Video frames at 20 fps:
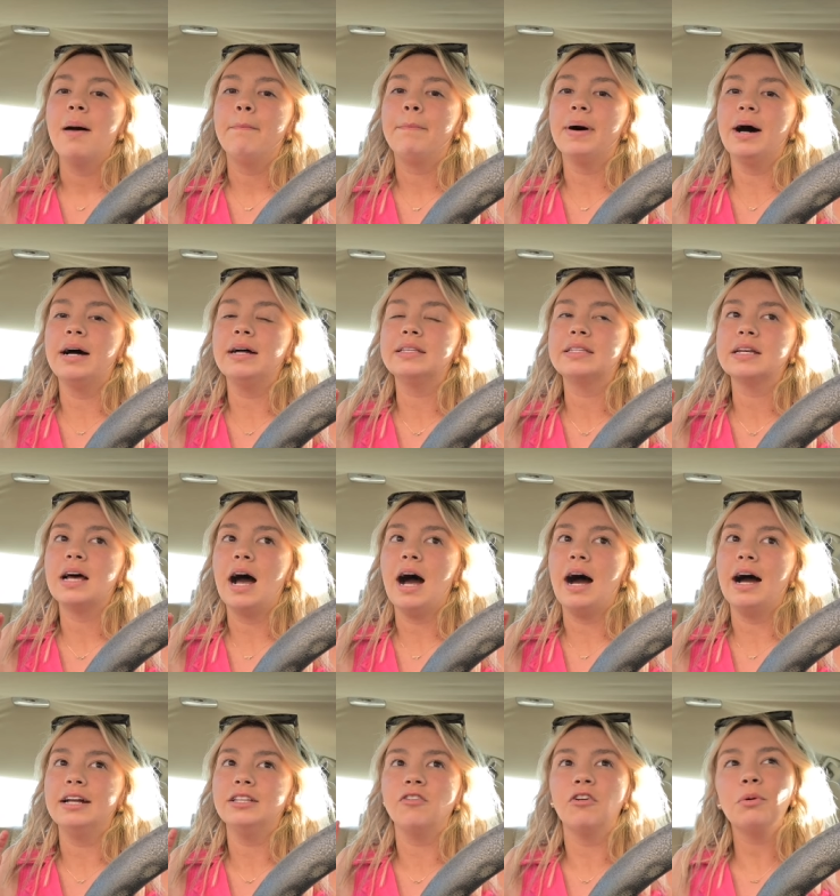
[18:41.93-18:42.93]
But
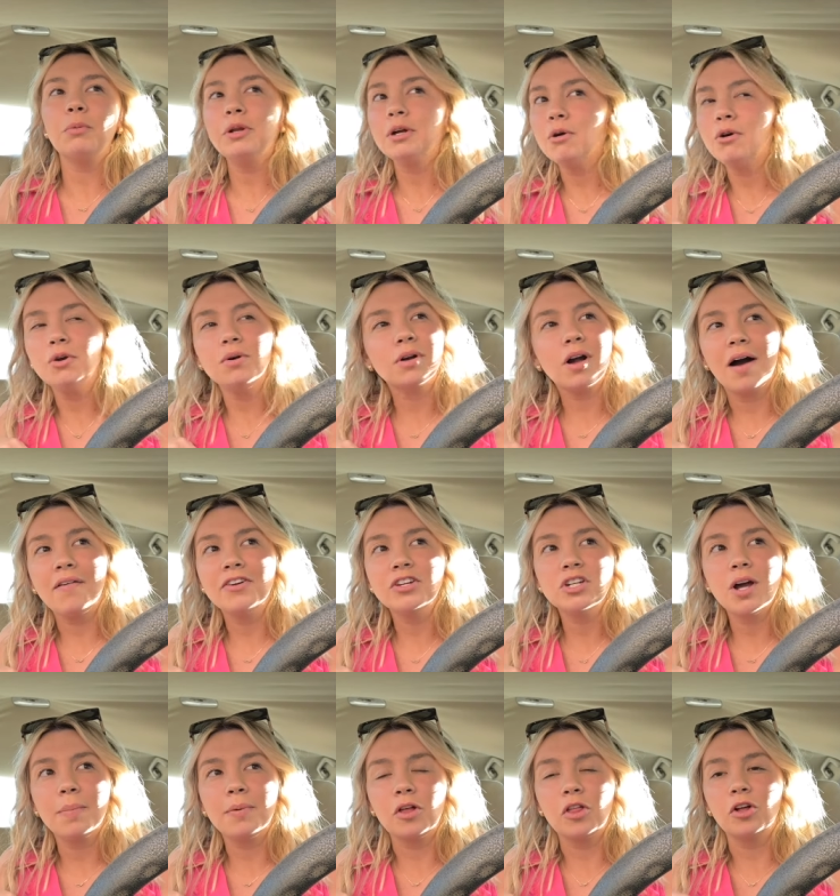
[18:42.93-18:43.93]
I don't want to go into a coffee
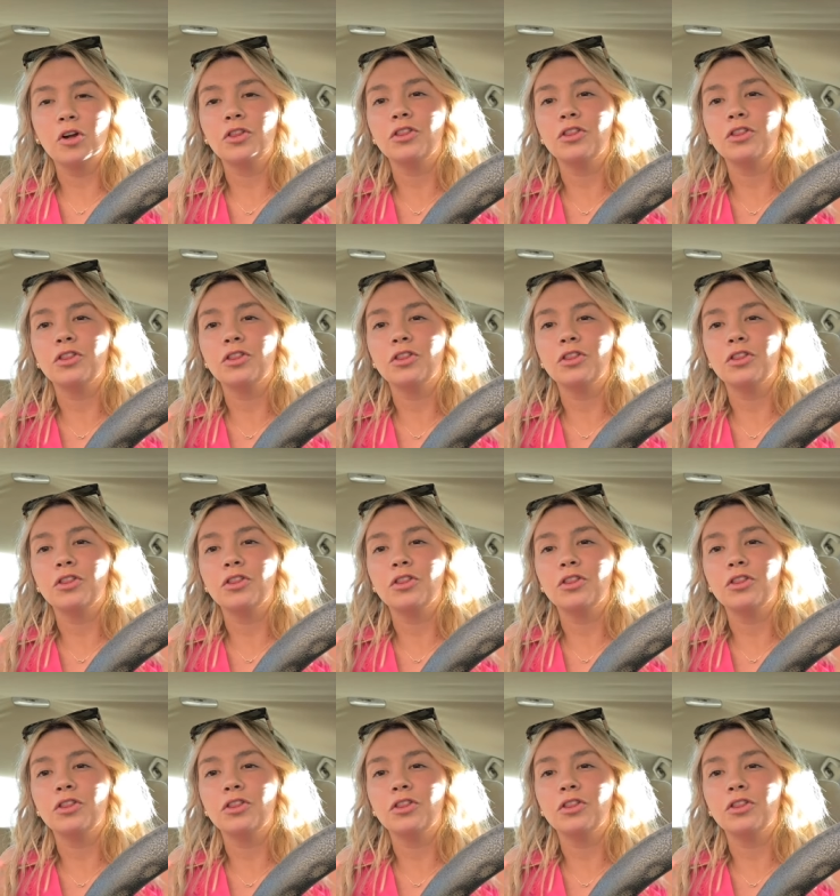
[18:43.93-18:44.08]
shop either.